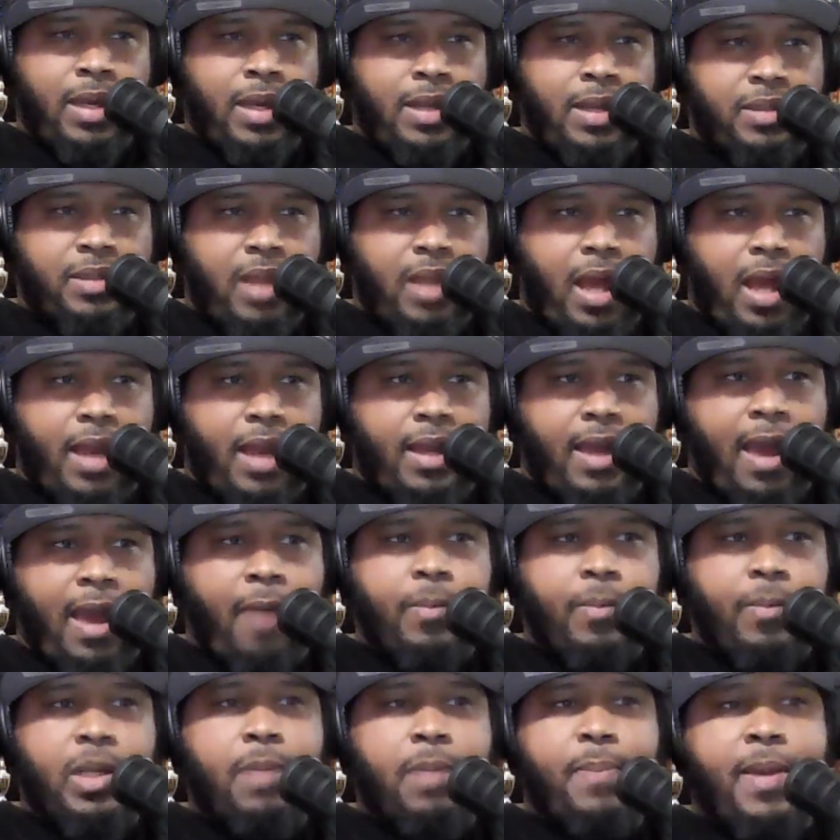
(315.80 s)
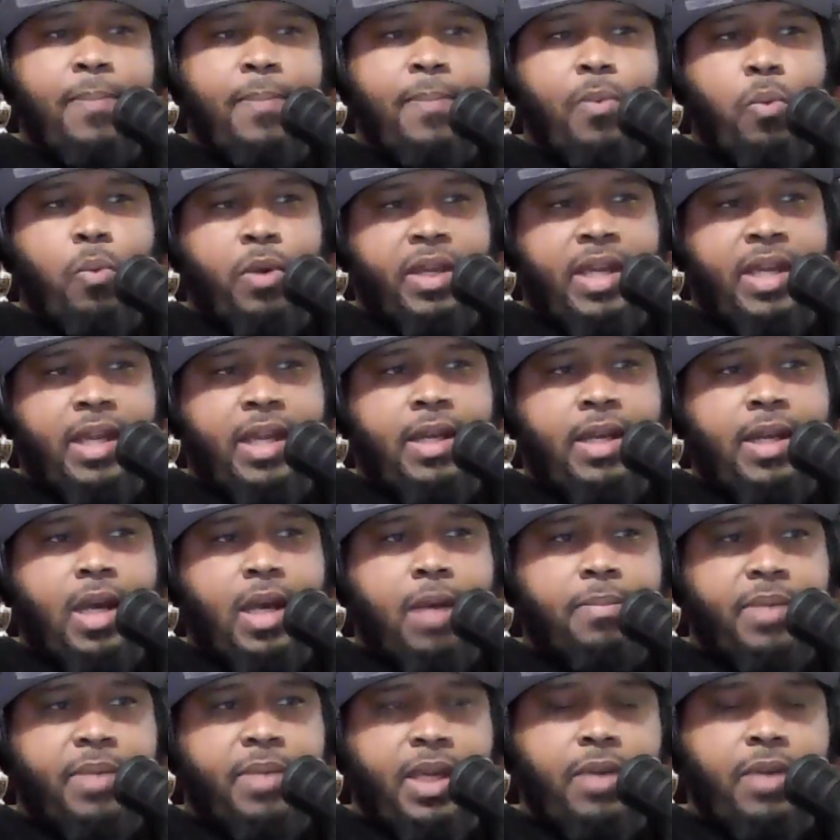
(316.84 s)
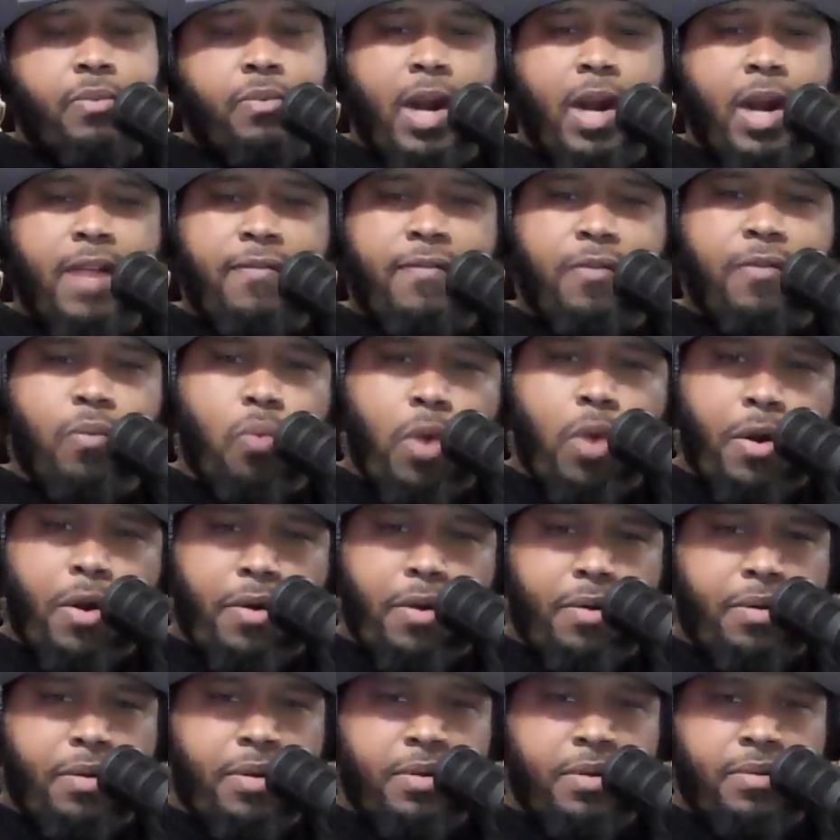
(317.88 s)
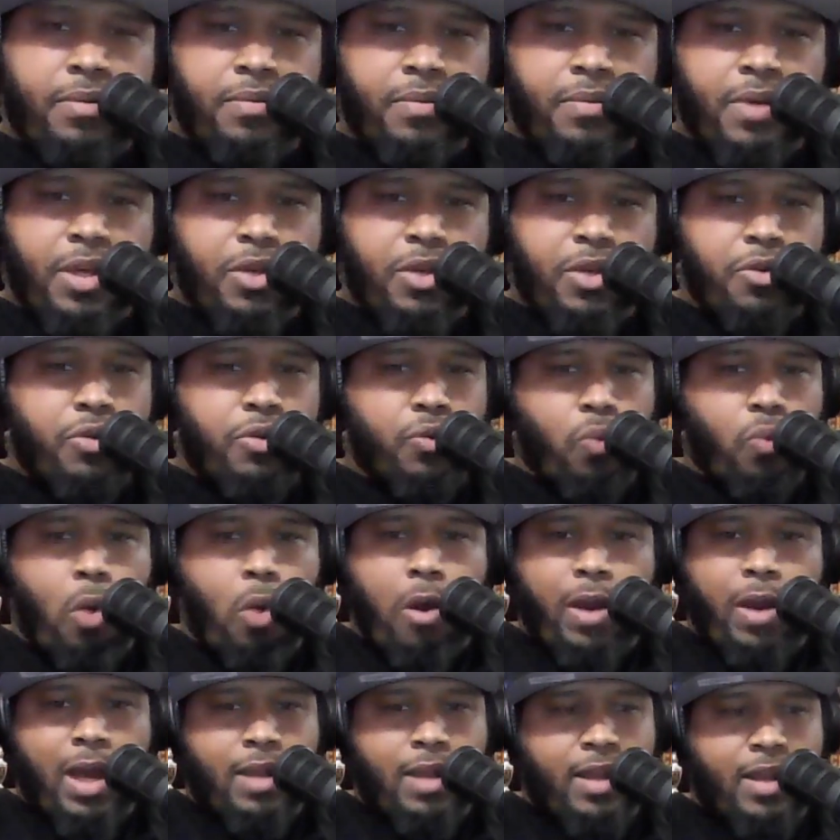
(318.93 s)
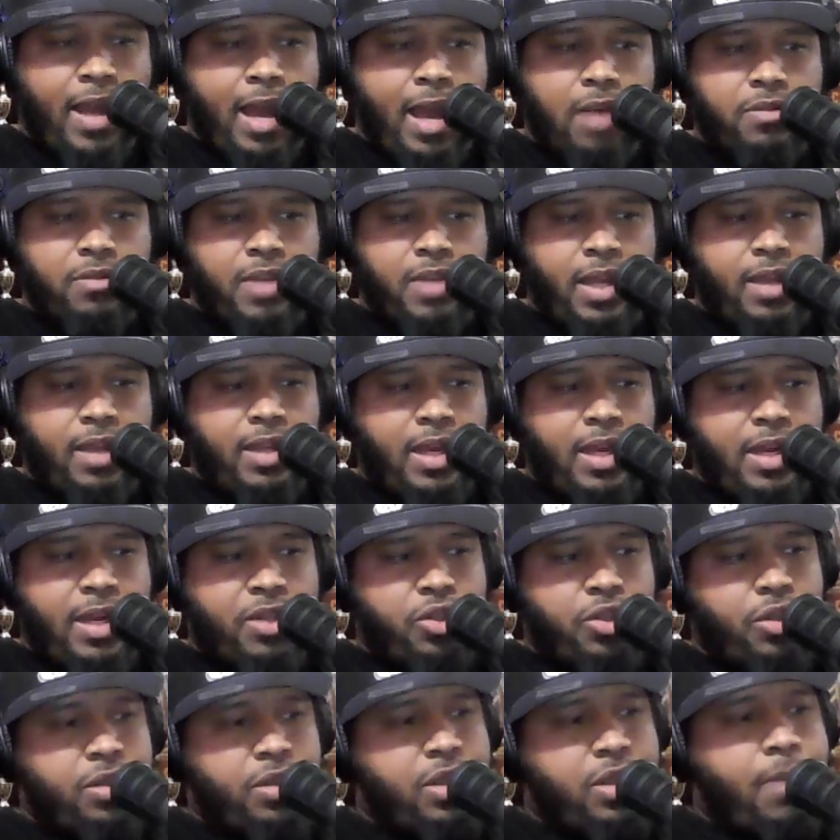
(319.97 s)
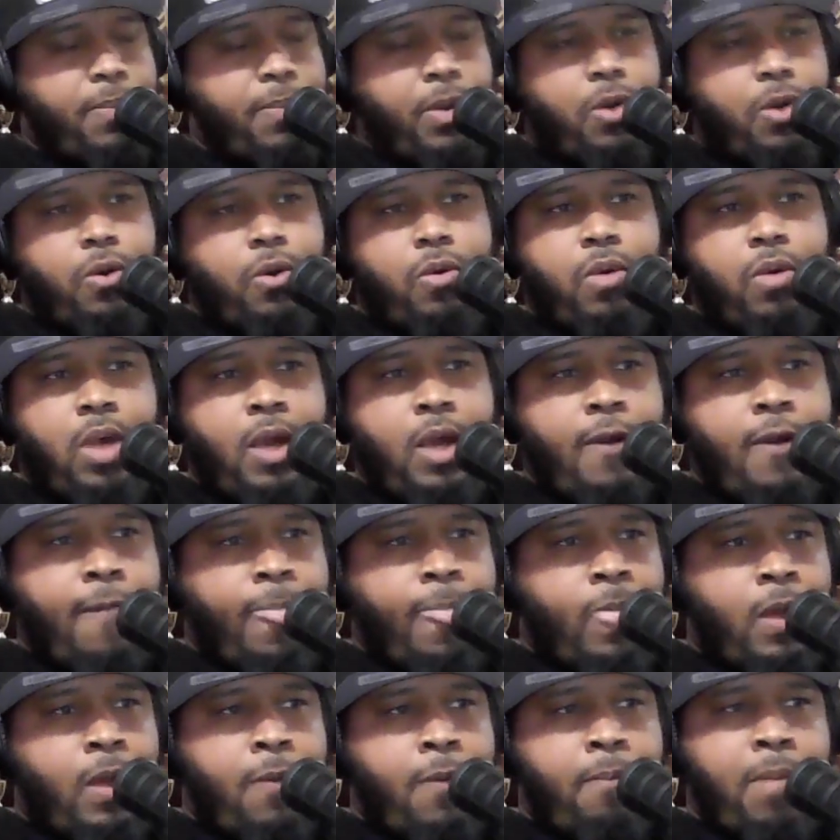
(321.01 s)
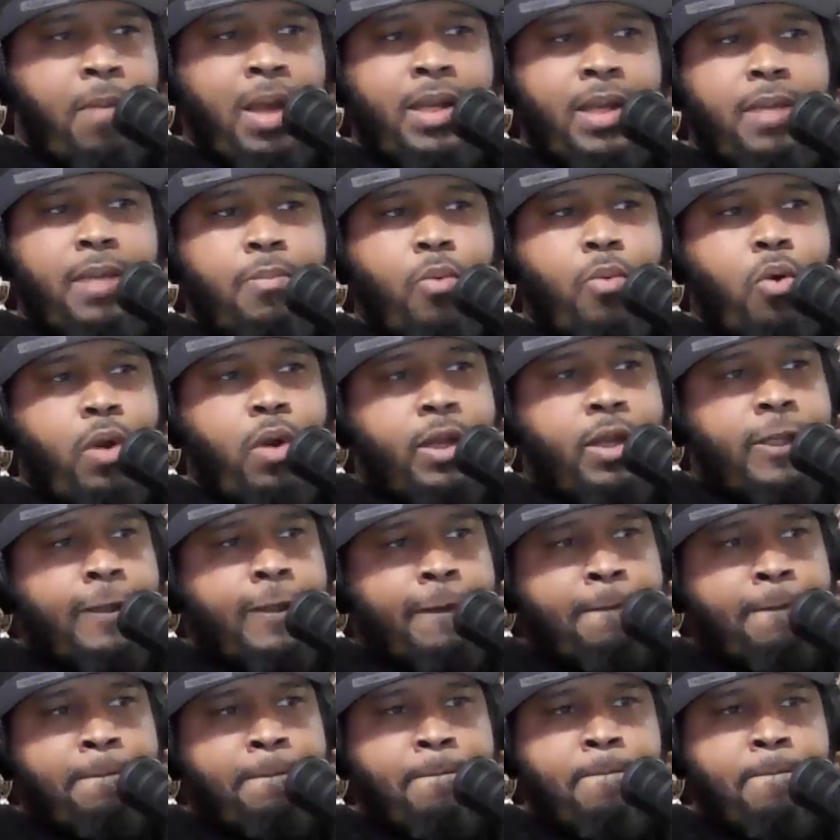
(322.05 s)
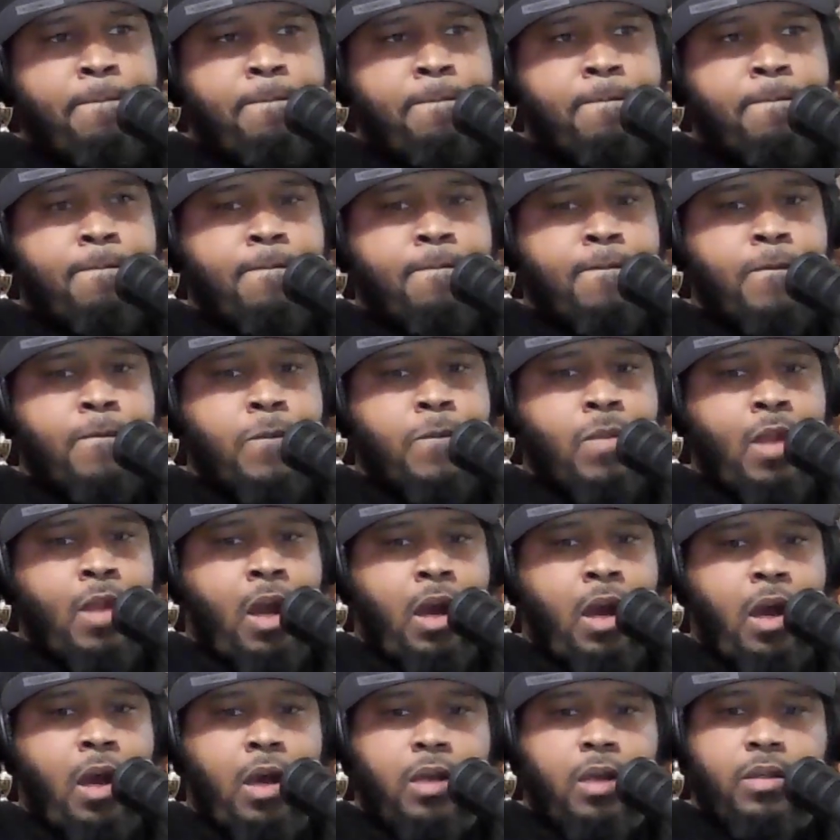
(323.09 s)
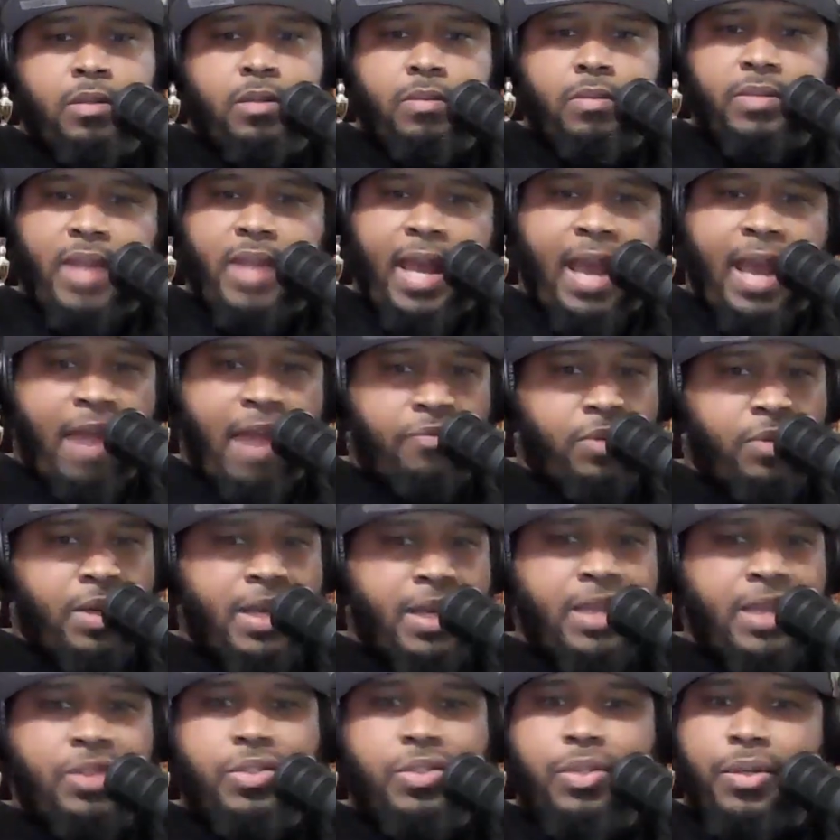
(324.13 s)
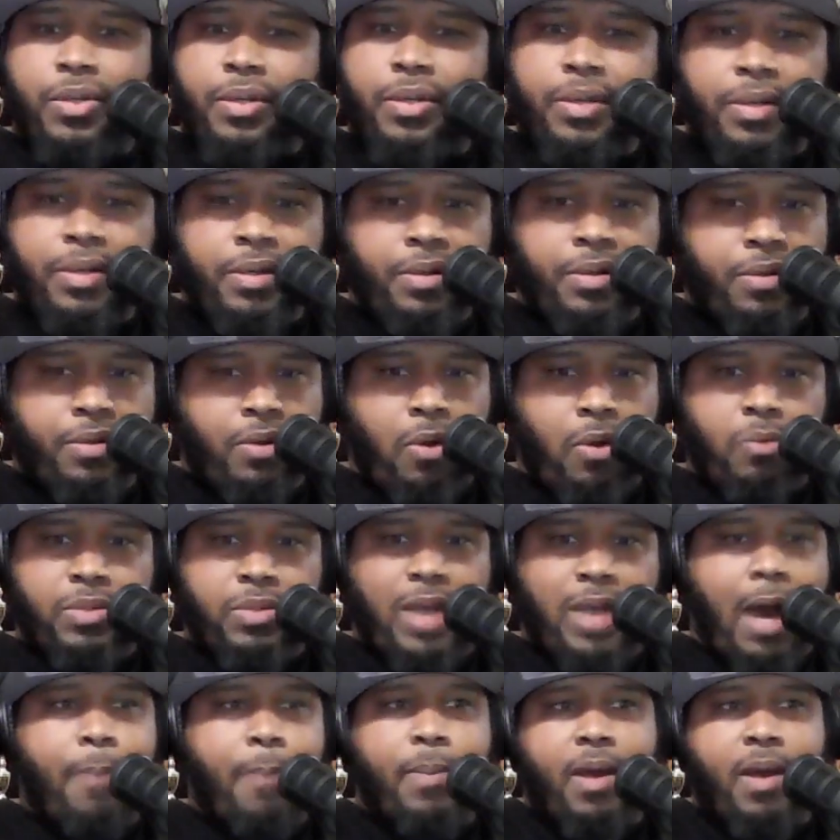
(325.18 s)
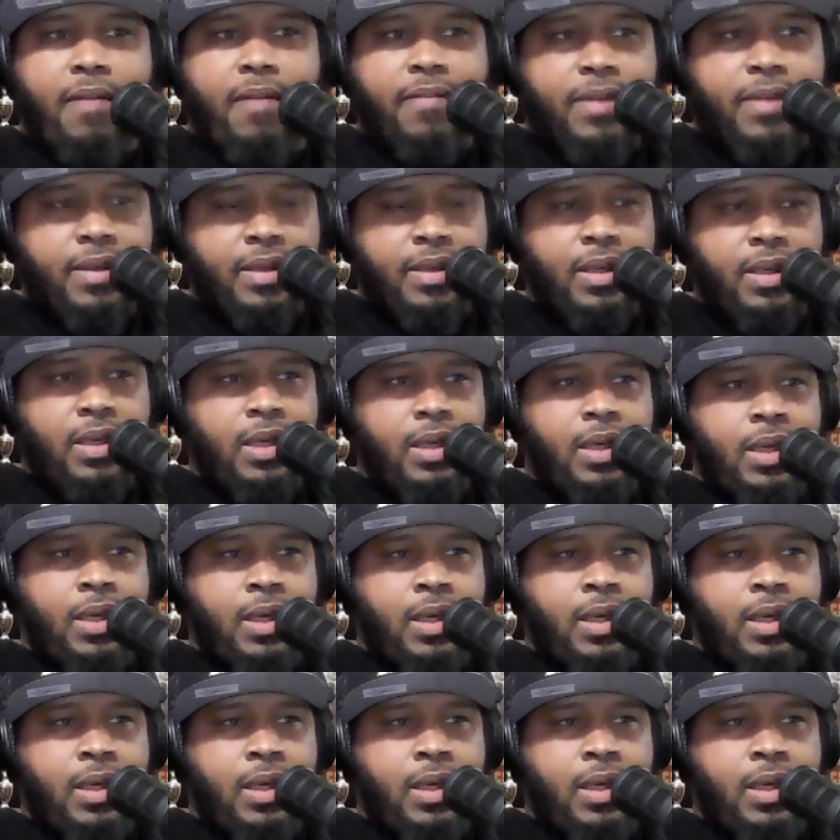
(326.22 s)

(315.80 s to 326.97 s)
And it's like, how many people were getting up, getting ready for work, and you just walk out of the house thinking that it's your typical Monday morning, day after Easter on top of it,